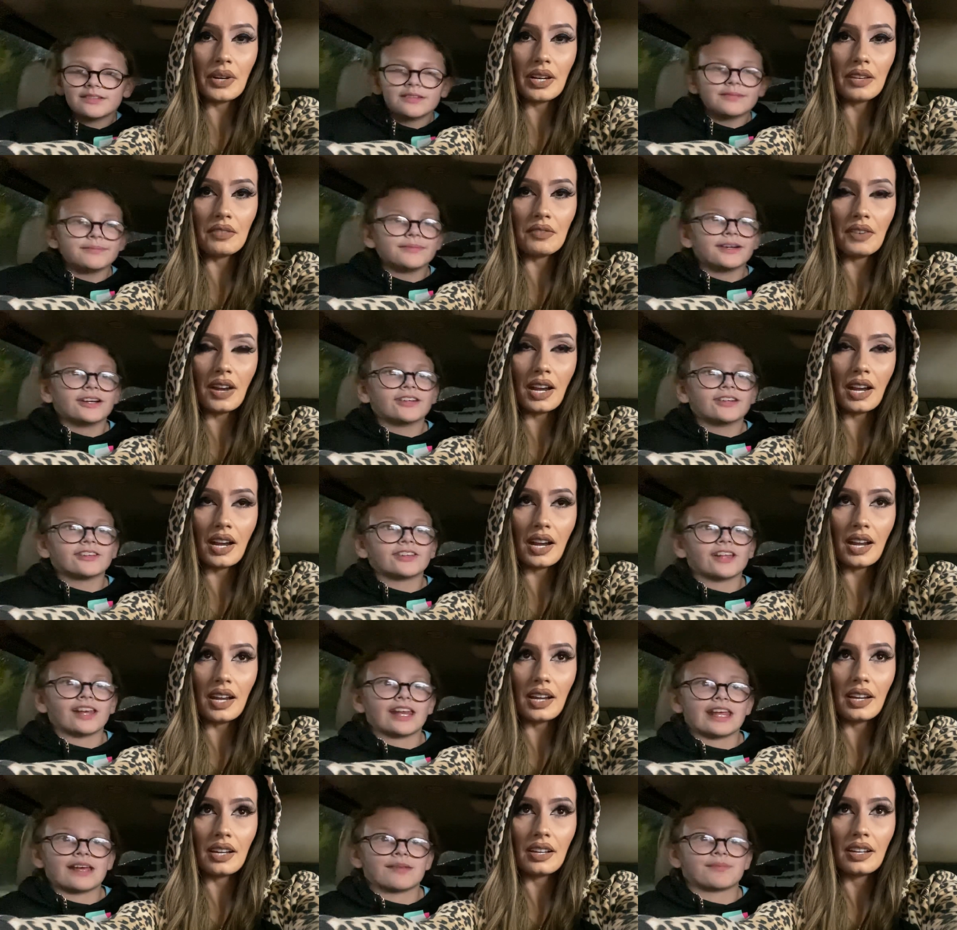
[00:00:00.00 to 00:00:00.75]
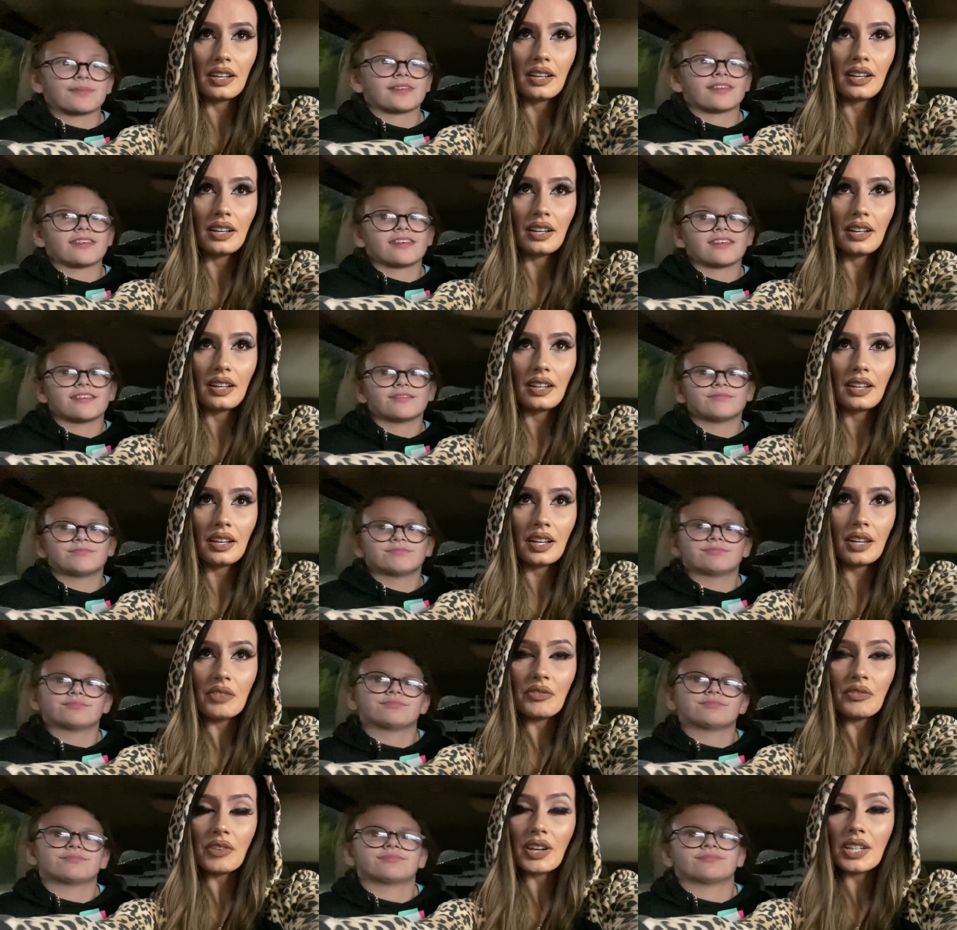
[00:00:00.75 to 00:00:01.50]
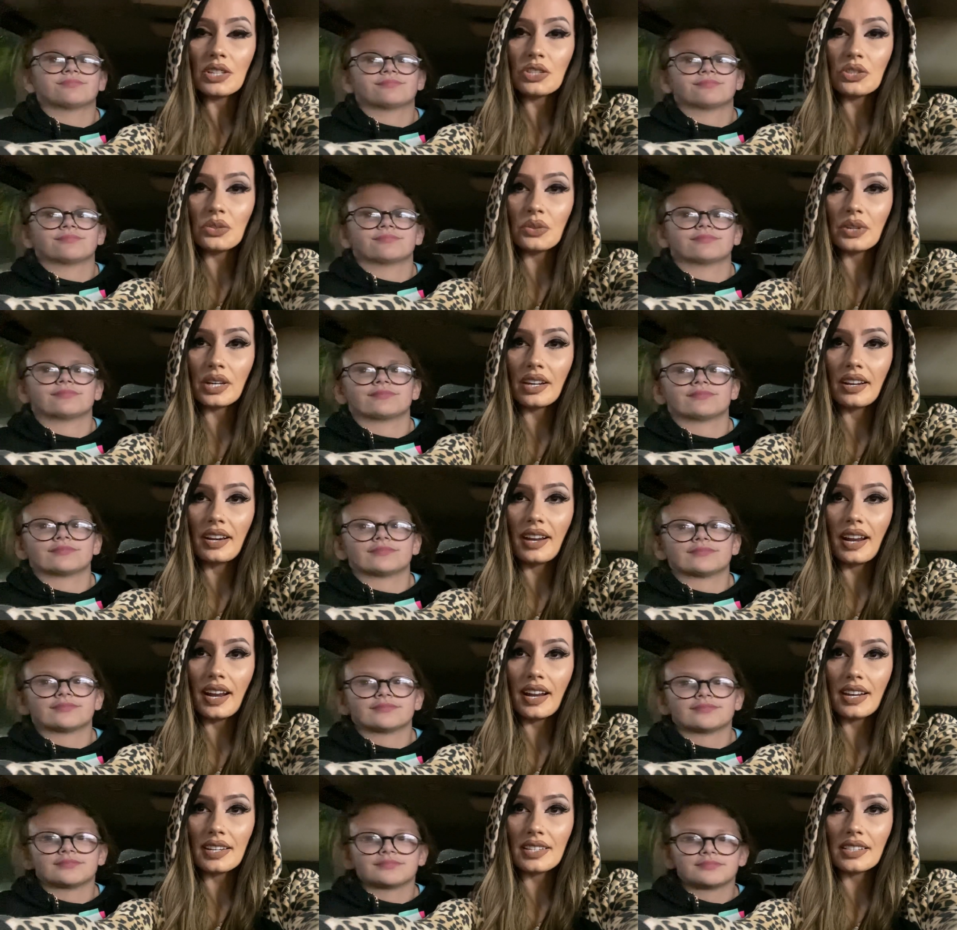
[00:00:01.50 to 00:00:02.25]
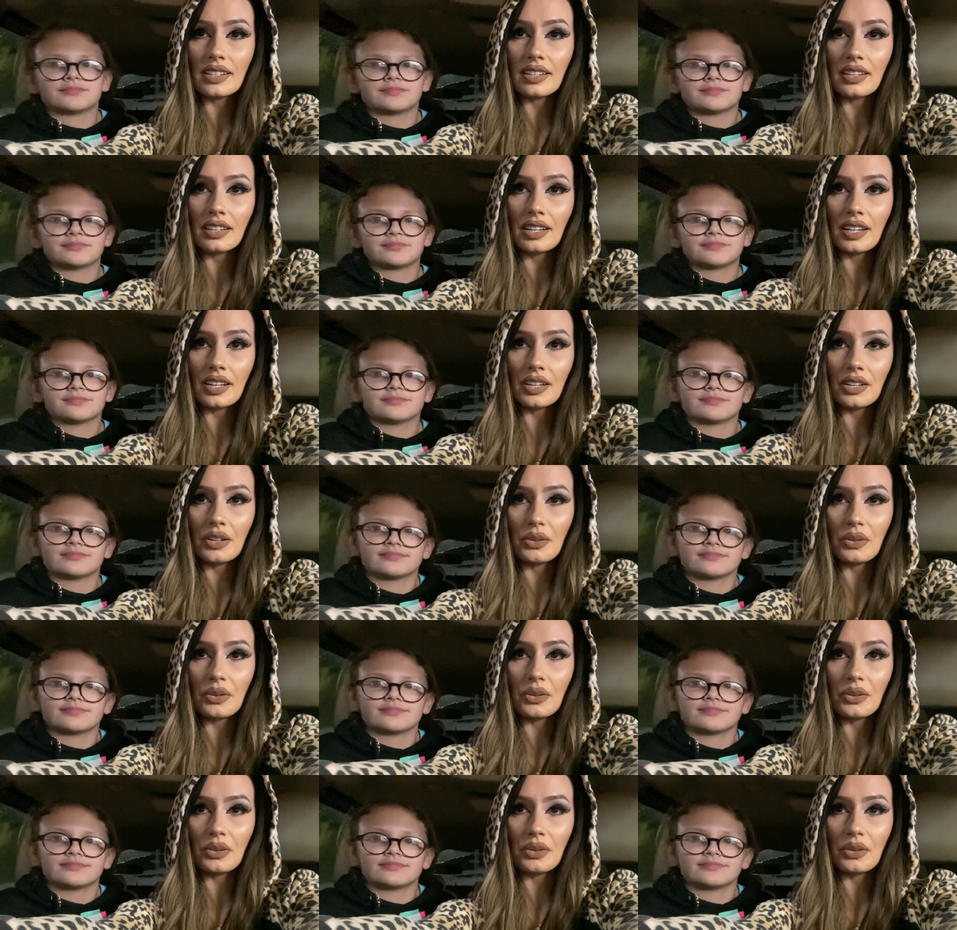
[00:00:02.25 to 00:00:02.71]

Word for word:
Speaker 1: if I if I do it and ask a kid